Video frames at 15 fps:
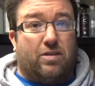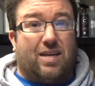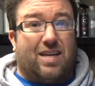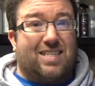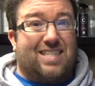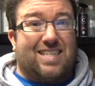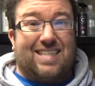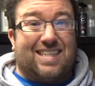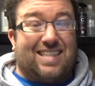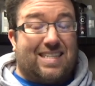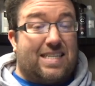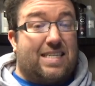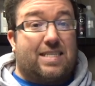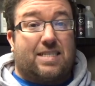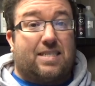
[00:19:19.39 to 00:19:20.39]
That's at
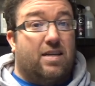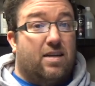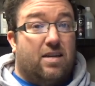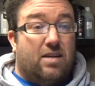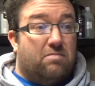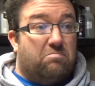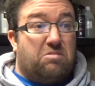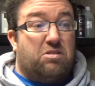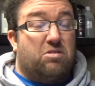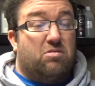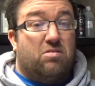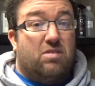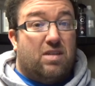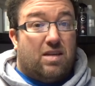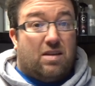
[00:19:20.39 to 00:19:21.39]
least, you
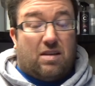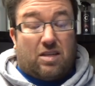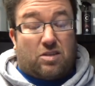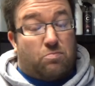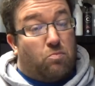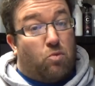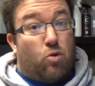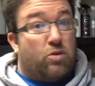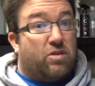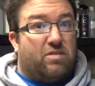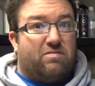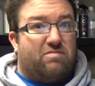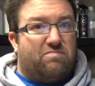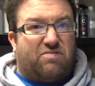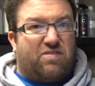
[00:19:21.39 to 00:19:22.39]
know, that's more
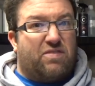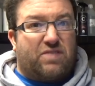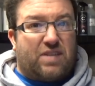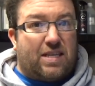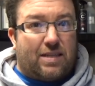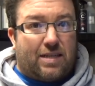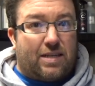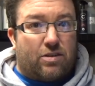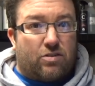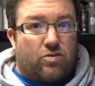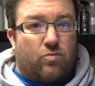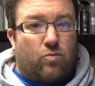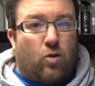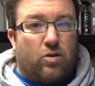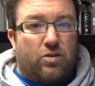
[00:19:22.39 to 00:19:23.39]
than 15 litres
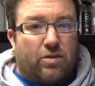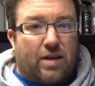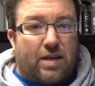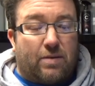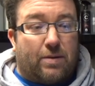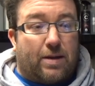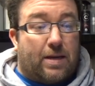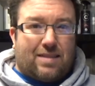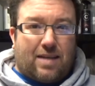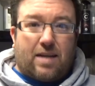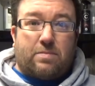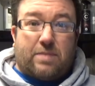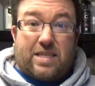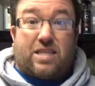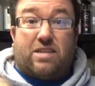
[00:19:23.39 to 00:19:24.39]
of water anyway.
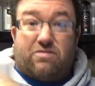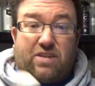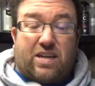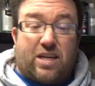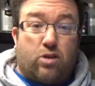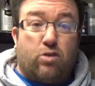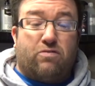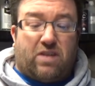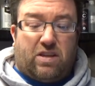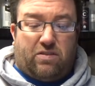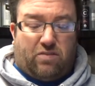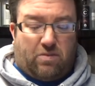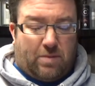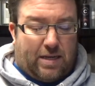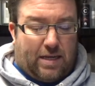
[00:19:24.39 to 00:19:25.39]
That makes it very good value
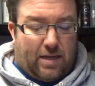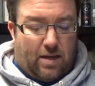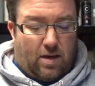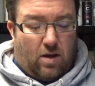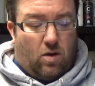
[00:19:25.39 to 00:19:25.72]
for money.